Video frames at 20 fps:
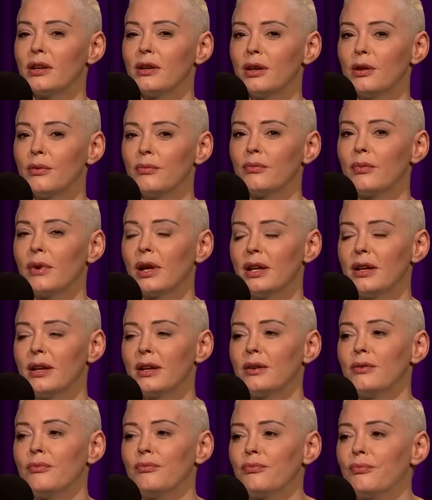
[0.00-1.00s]
blacklisted he, he
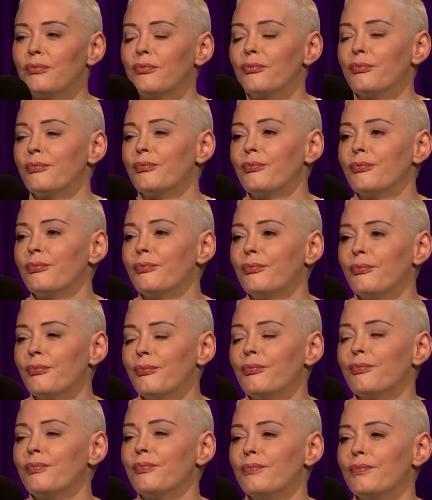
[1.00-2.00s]
you did. And, and and
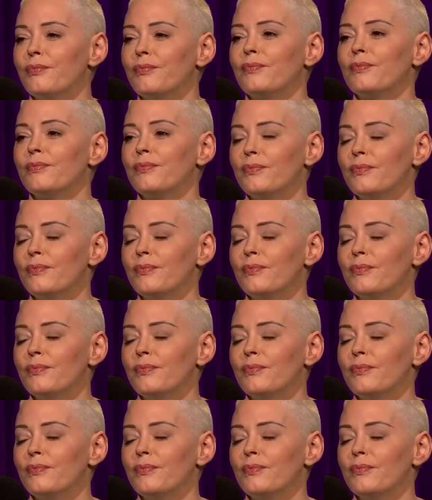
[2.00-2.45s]
all those sorts of things.